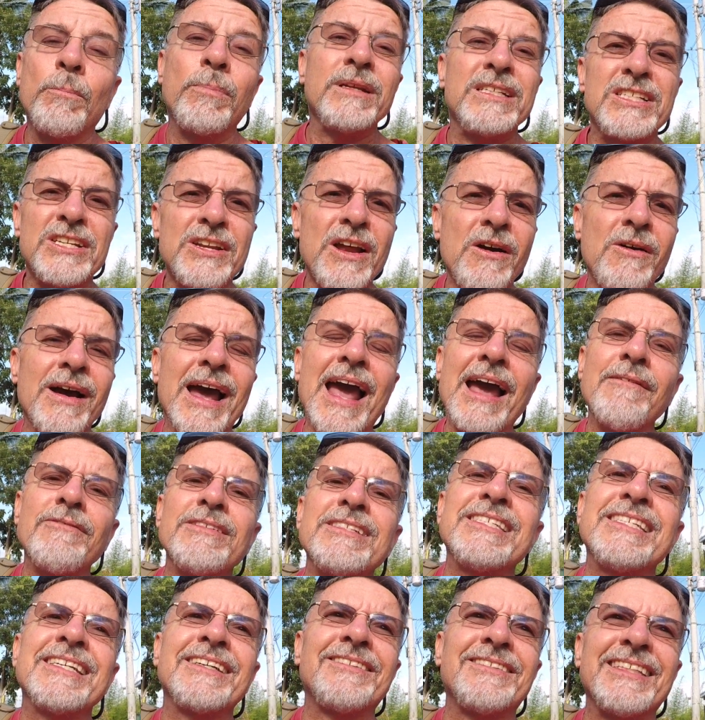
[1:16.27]
But you know, every
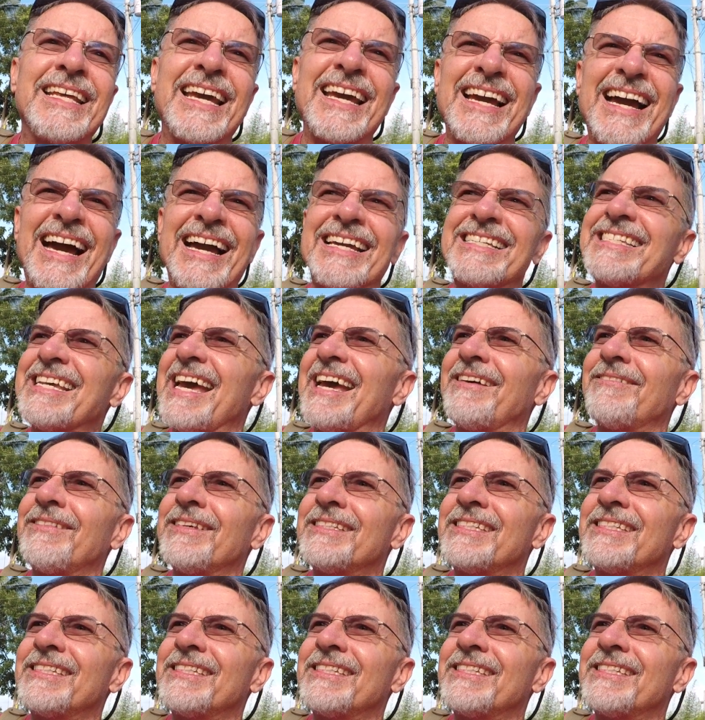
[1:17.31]
single day I have